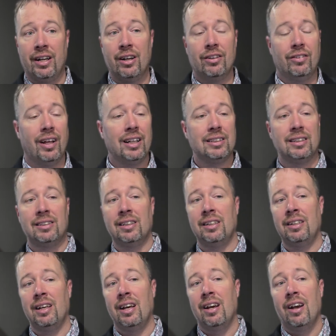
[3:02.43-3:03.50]
Here in Lexington,
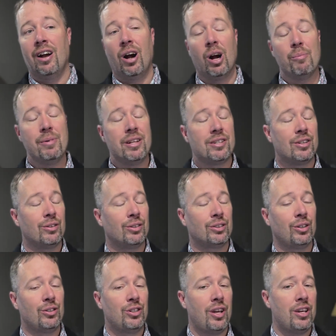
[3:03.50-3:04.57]
our ministerial
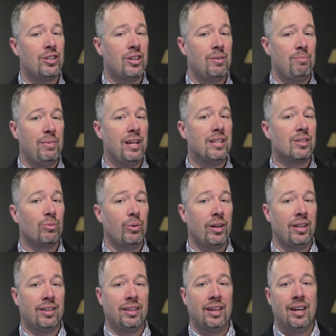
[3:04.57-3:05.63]
association meets
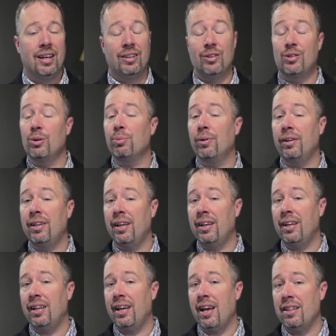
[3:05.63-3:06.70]
with the
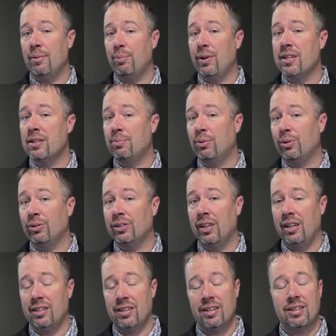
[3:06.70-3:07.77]
superintendent and the principals and
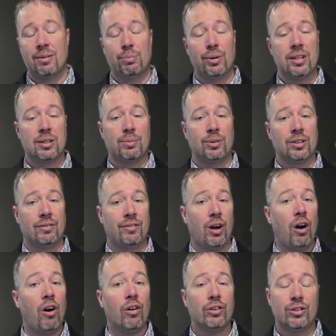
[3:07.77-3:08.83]
assistant principals of
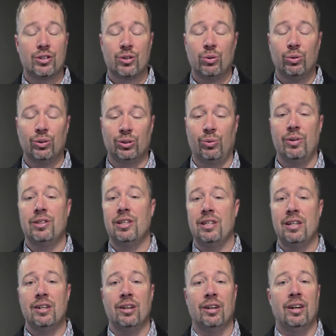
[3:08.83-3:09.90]
all the schools once a
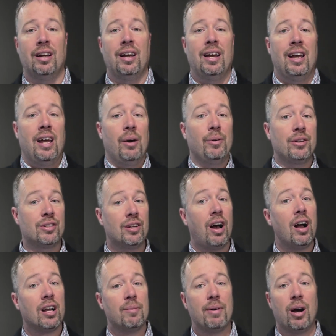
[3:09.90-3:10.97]
year. We just
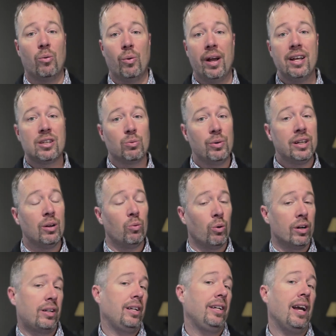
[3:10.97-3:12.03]
talk about ways that we can
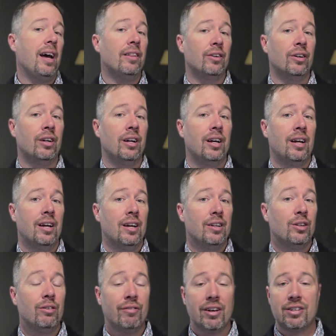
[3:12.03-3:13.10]
work together
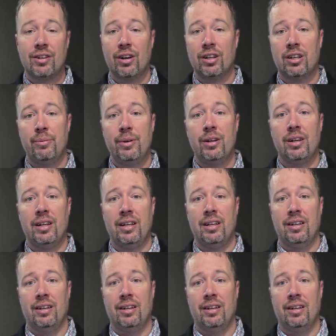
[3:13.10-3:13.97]
to invest in our community.